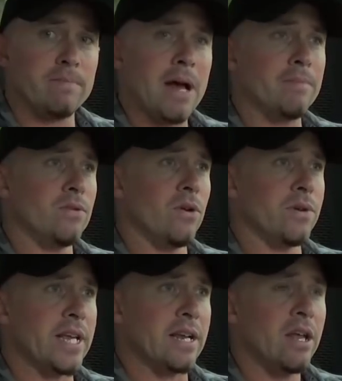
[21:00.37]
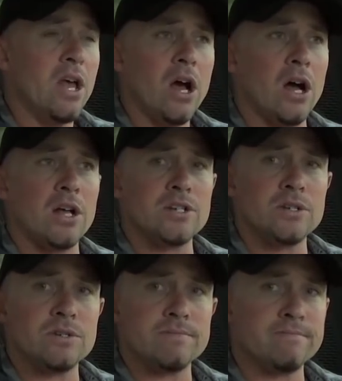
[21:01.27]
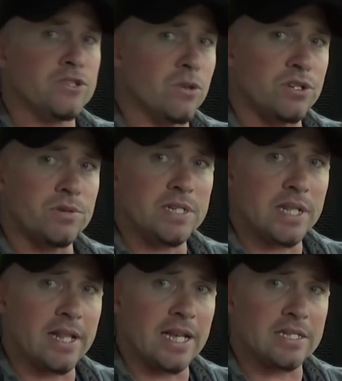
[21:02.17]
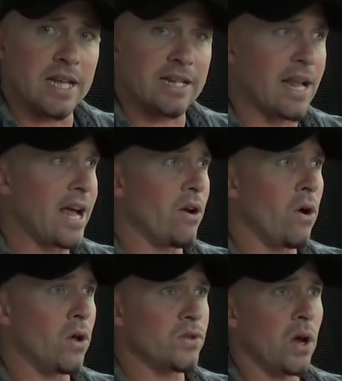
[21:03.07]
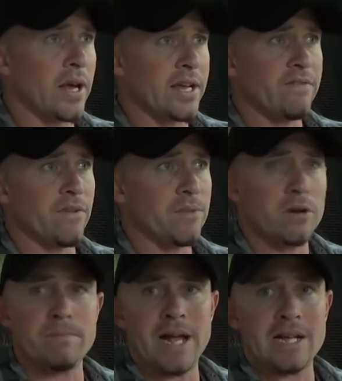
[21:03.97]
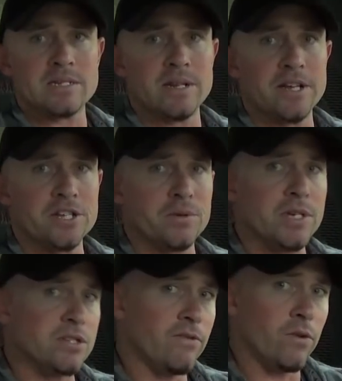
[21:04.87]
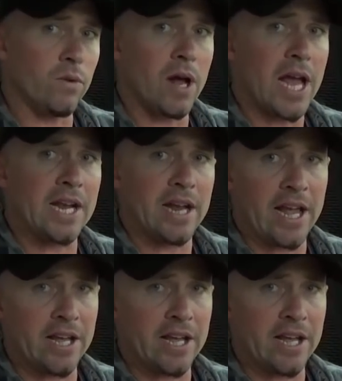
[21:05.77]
Babylonian, sorceries and things like that, all talking from their past and histories of Orion,